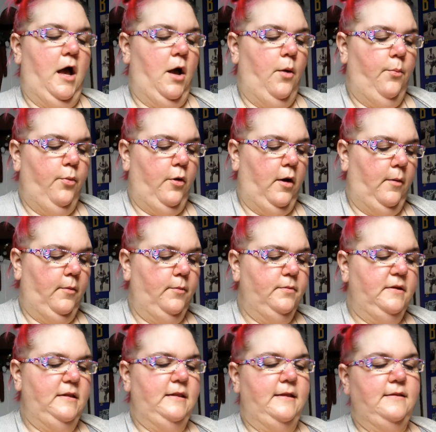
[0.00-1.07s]
I'll
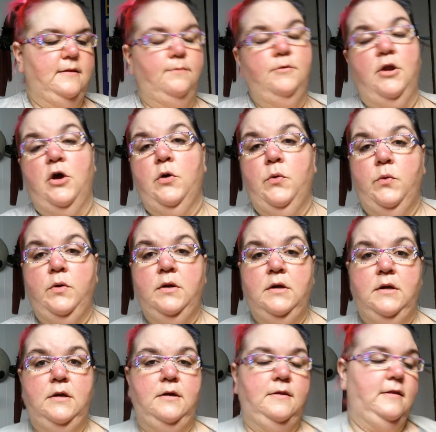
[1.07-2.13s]
probably let them know
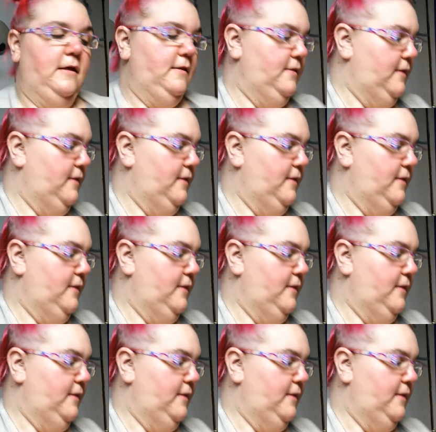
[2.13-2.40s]
that